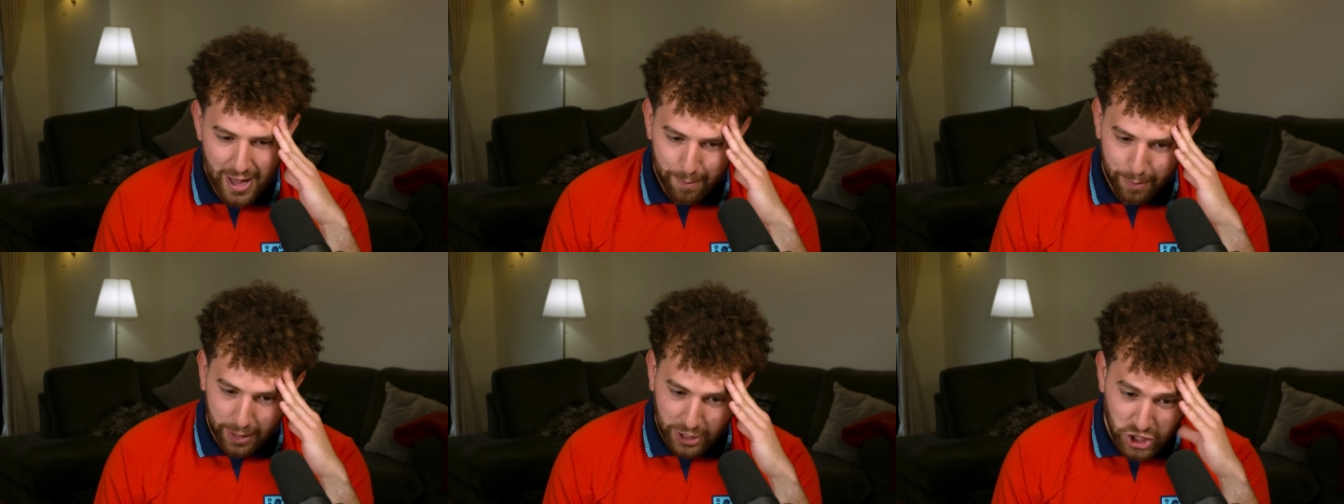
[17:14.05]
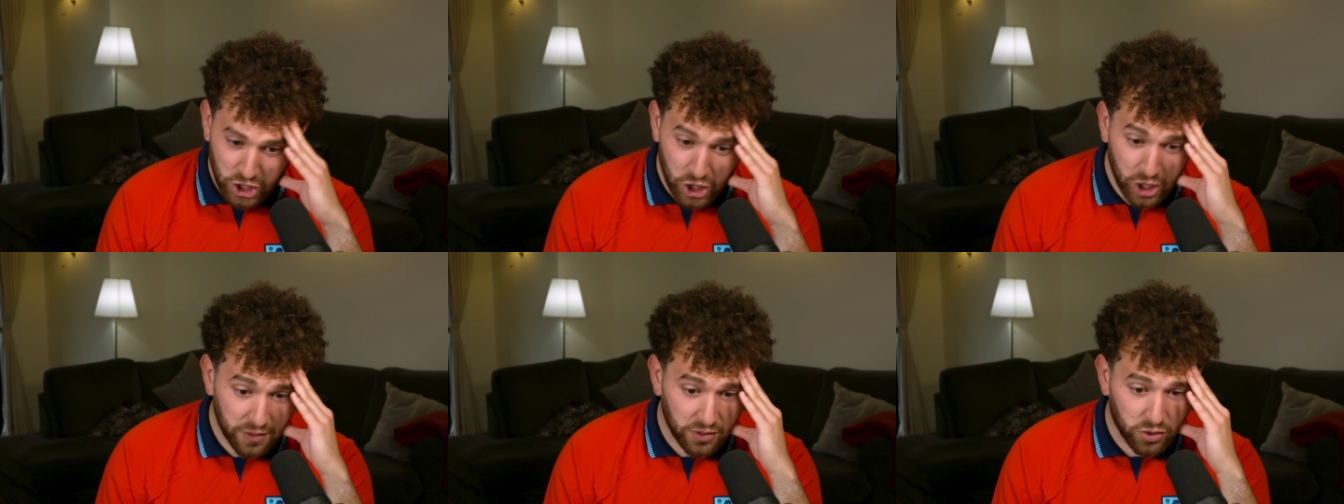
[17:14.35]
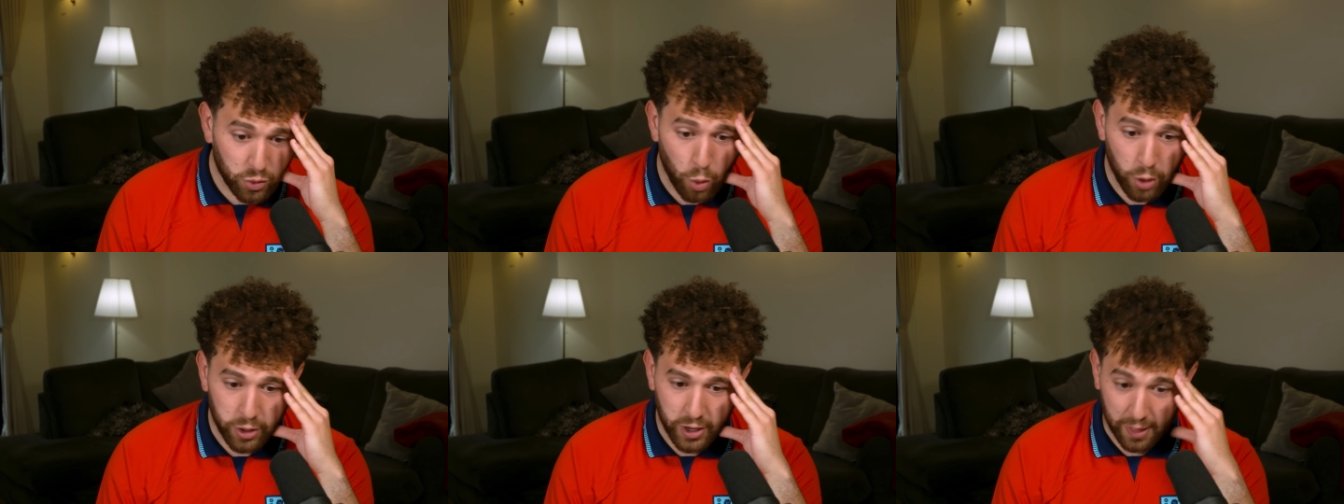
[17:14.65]
But I just look at the
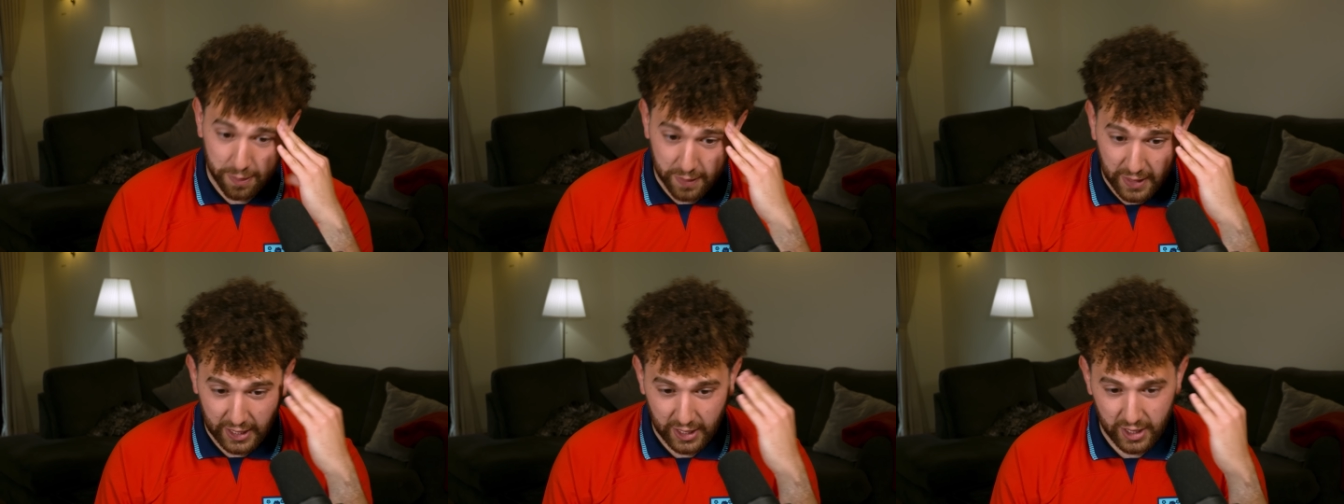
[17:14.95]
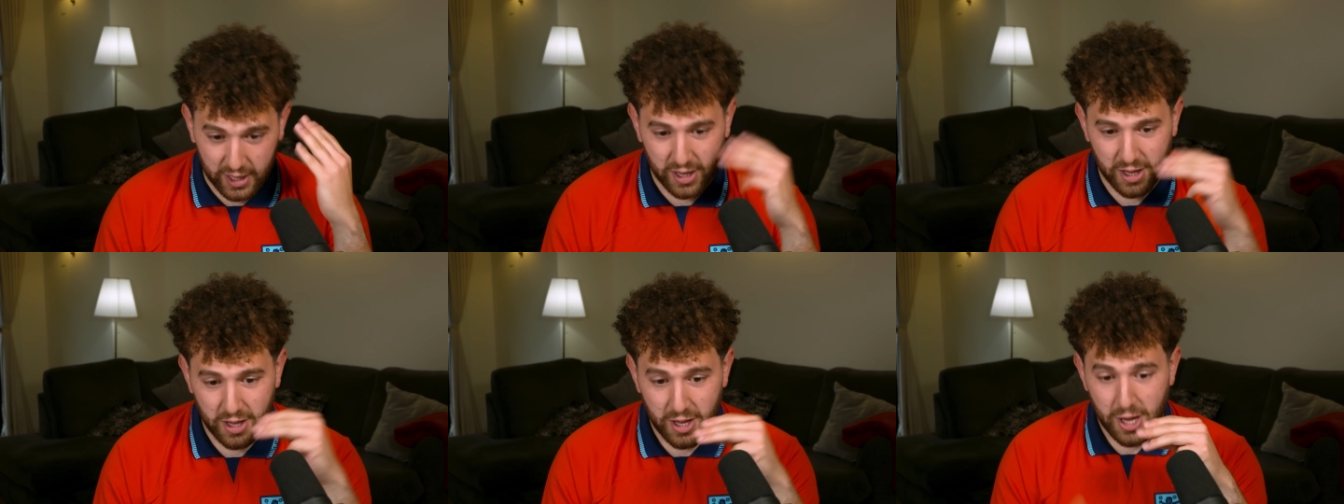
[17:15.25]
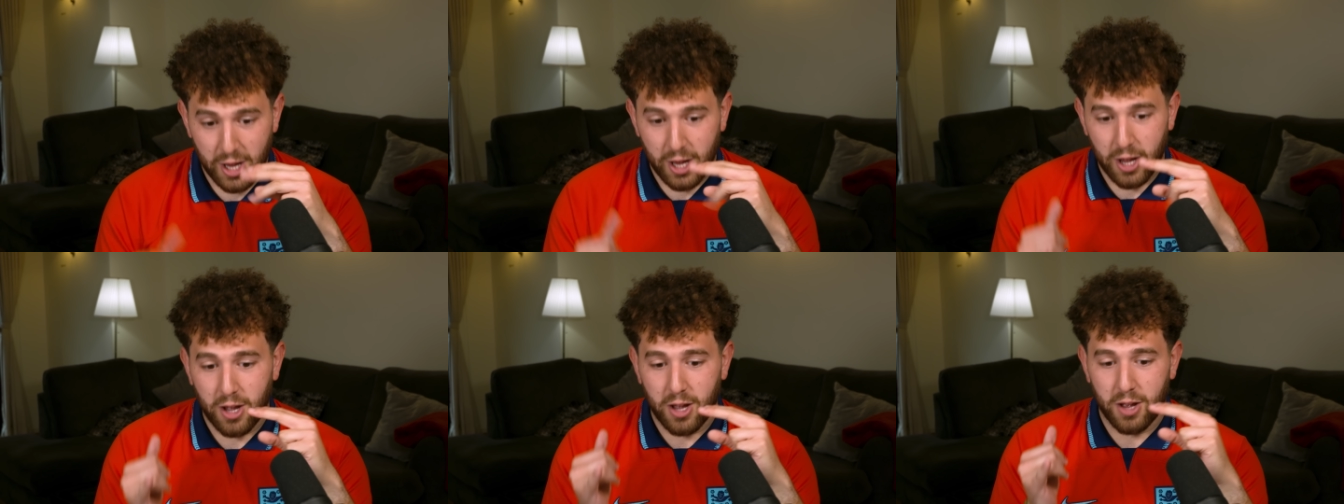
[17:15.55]
squad and I think
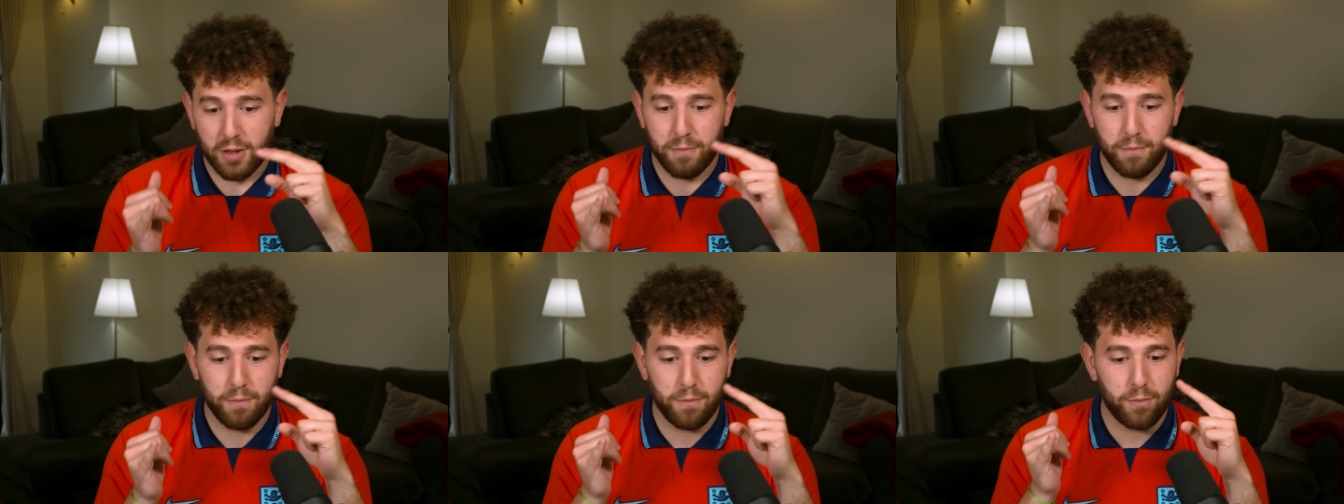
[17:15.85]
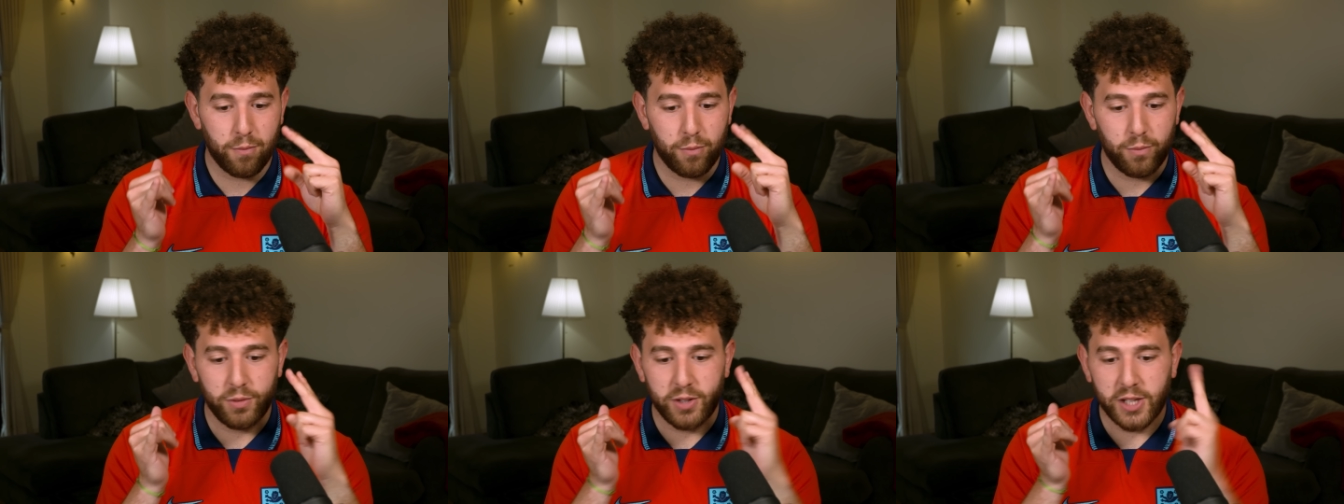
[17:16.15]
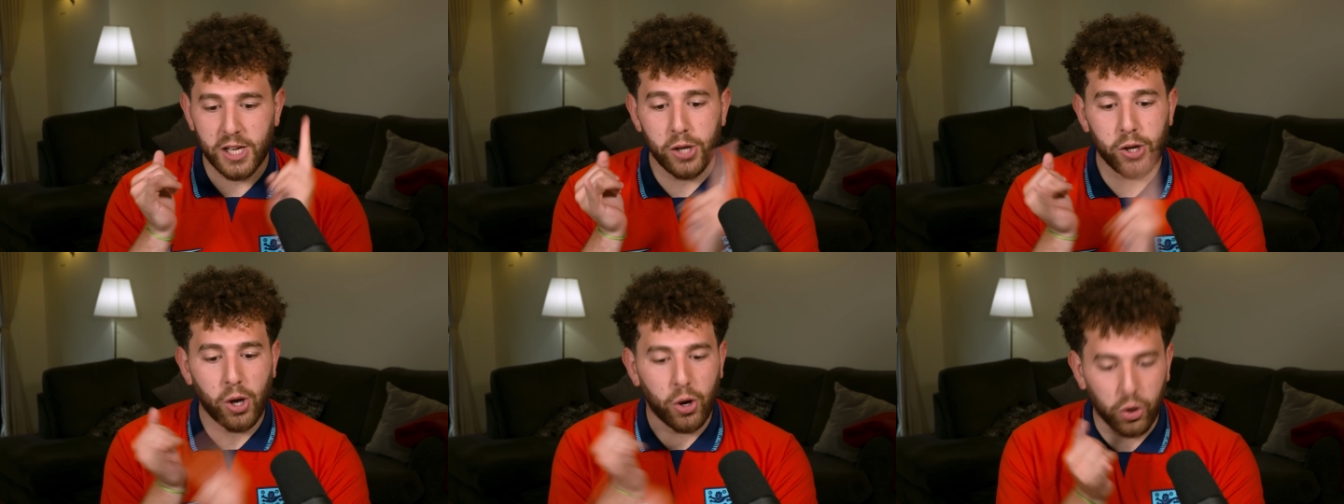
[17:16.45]

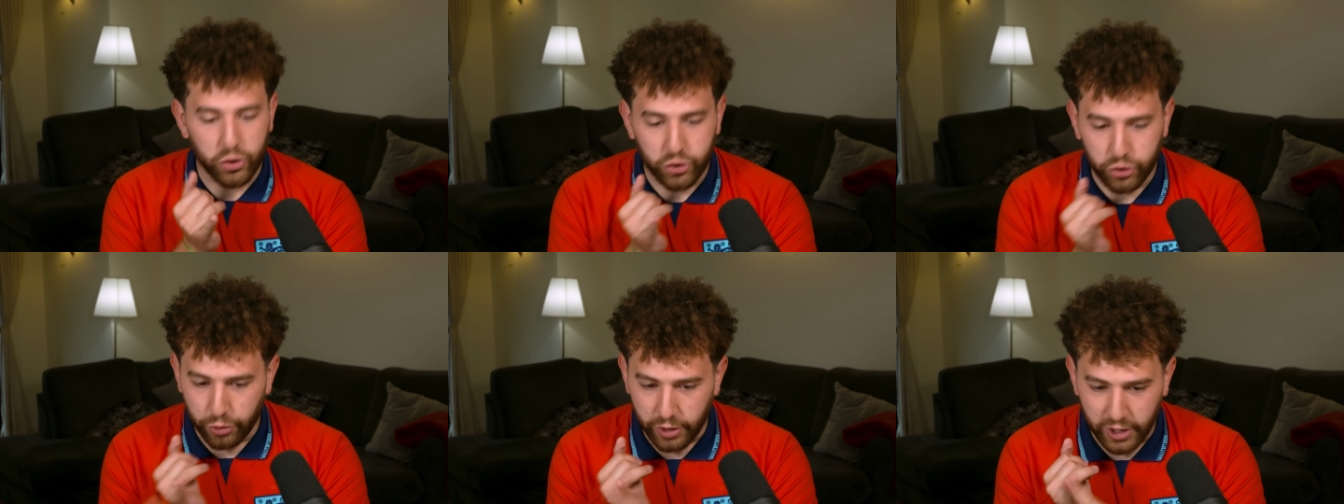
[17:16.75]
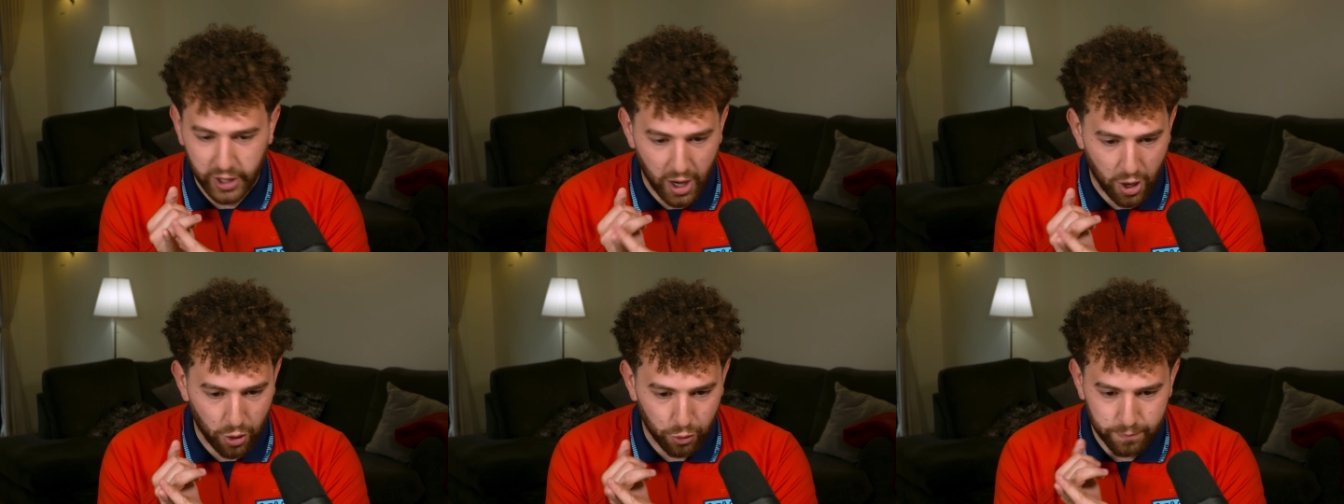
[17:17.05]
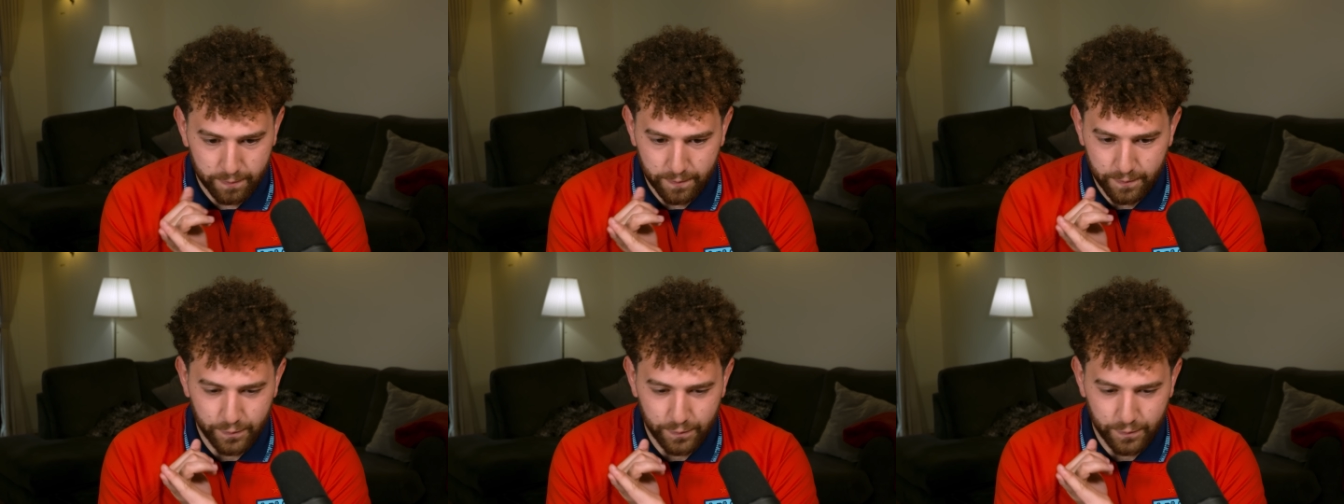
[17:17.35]
Diogo Costa in goal.